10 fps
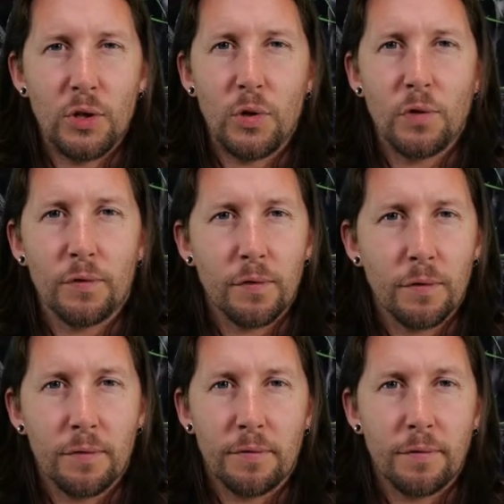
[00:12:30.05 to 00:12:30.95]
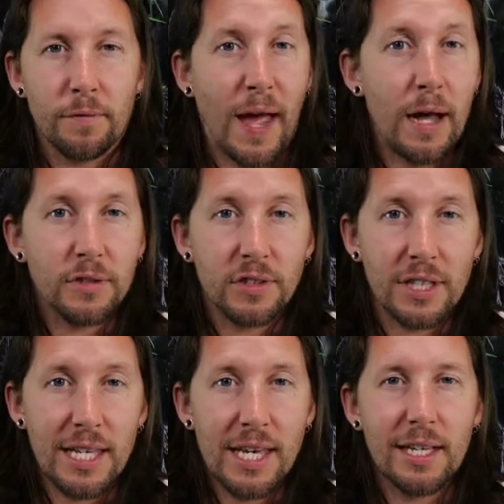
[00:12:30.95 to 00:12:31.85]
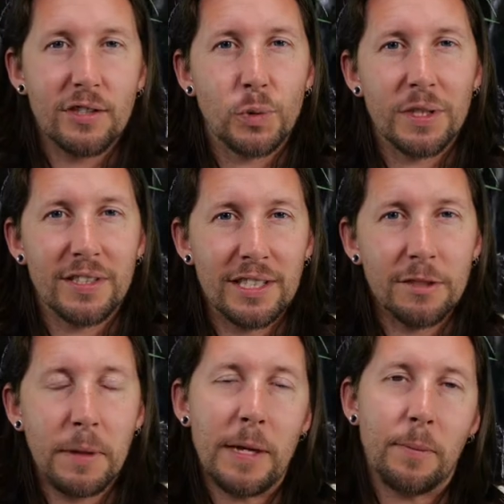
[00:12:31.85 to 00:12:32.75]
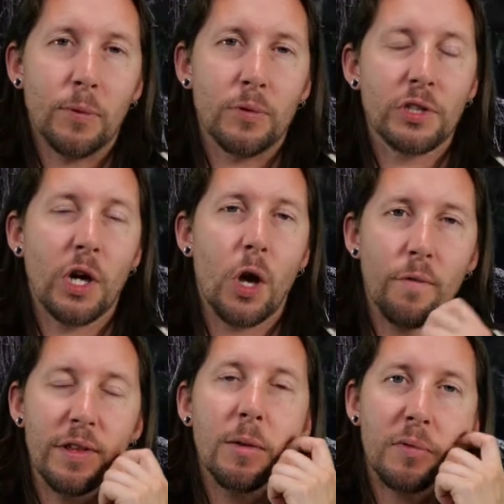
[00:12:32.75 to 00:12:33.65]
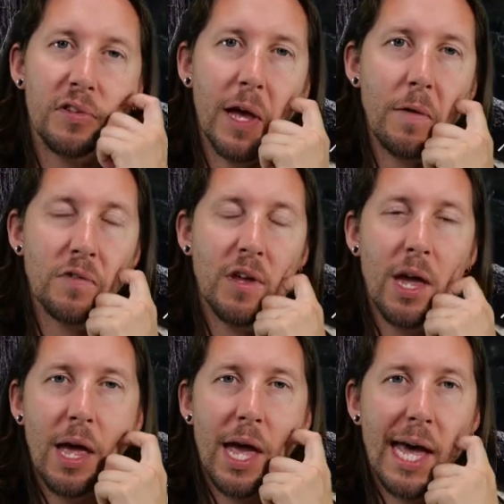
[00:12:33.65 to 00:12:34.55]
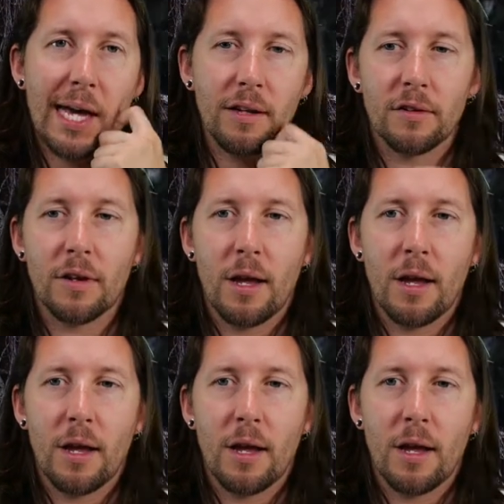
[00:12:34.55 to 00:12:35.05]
used for thousands of years to assist people to go within themselves. And